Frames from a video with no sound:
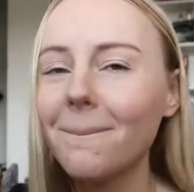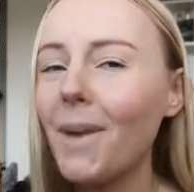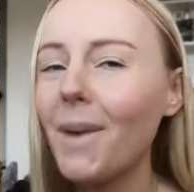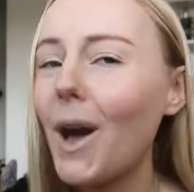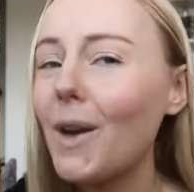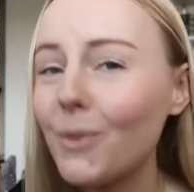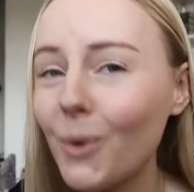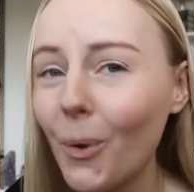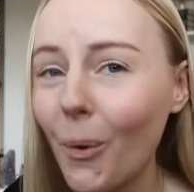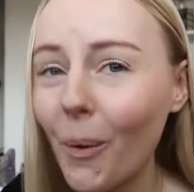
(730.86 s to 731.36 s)

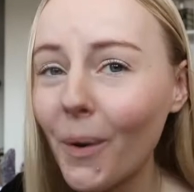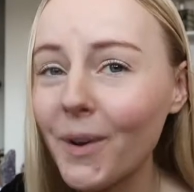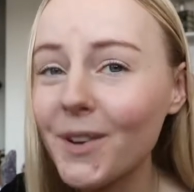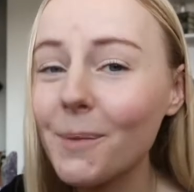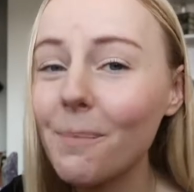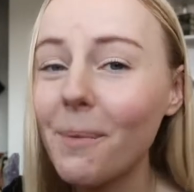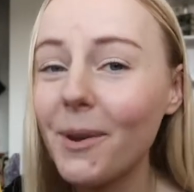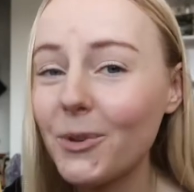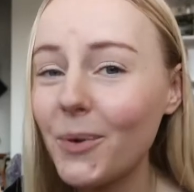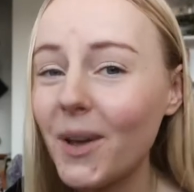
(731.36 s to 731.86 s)
of Court
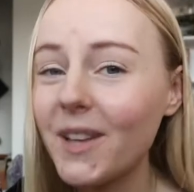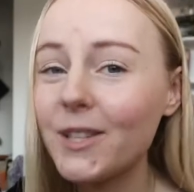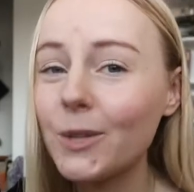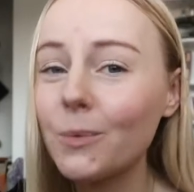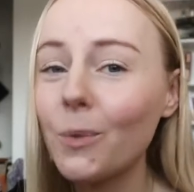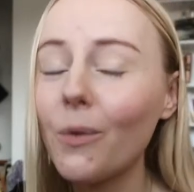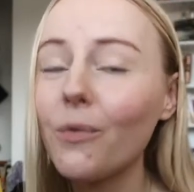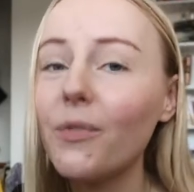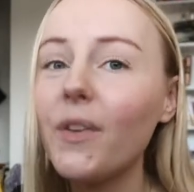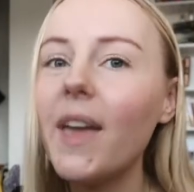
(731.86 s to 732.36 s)
by Tracy
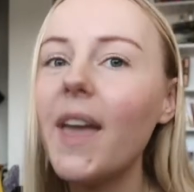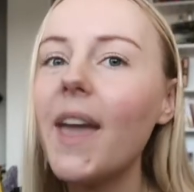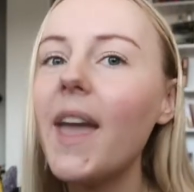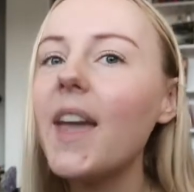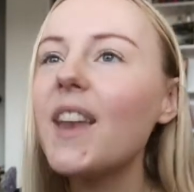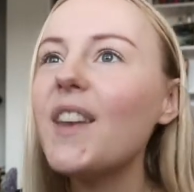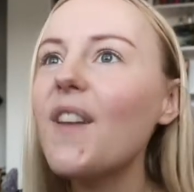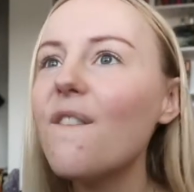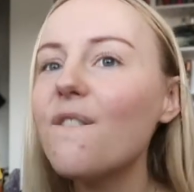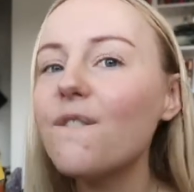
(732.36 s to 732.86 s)
Wolf
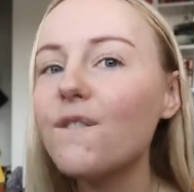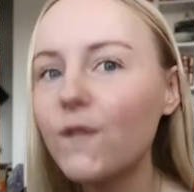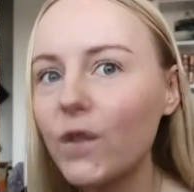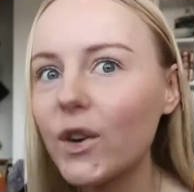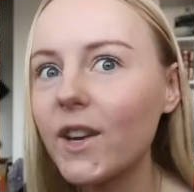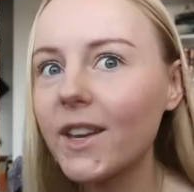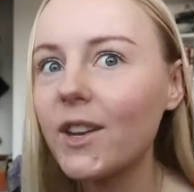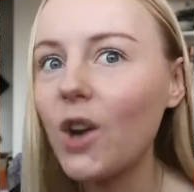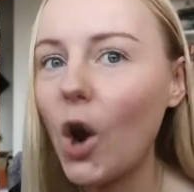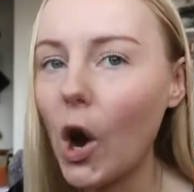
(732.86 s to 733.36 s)
in
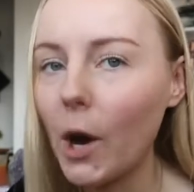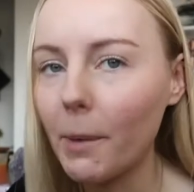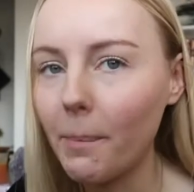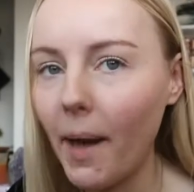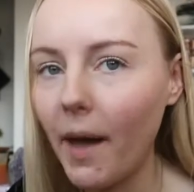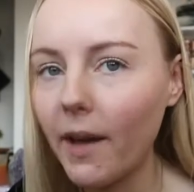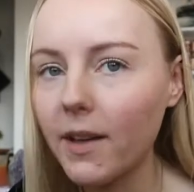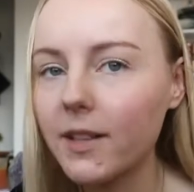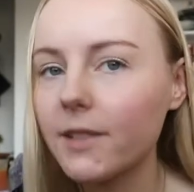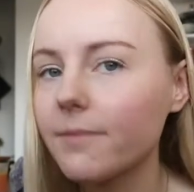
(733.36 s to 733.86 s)
freaking
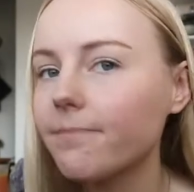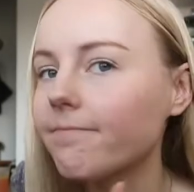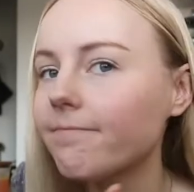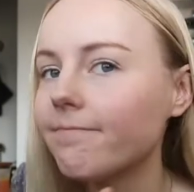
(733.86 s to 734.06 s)
hardback.